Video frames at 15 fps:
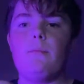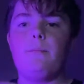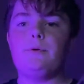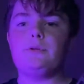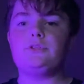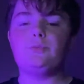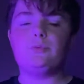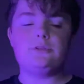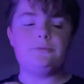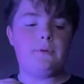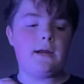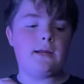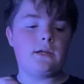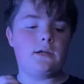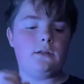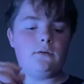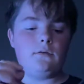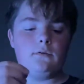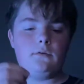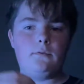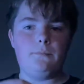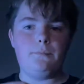put Switch back in,
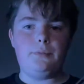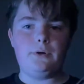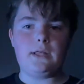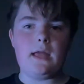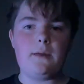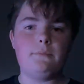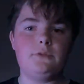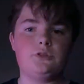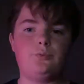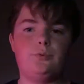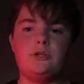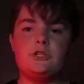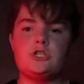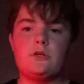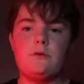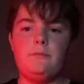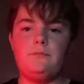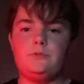put a game in Switch,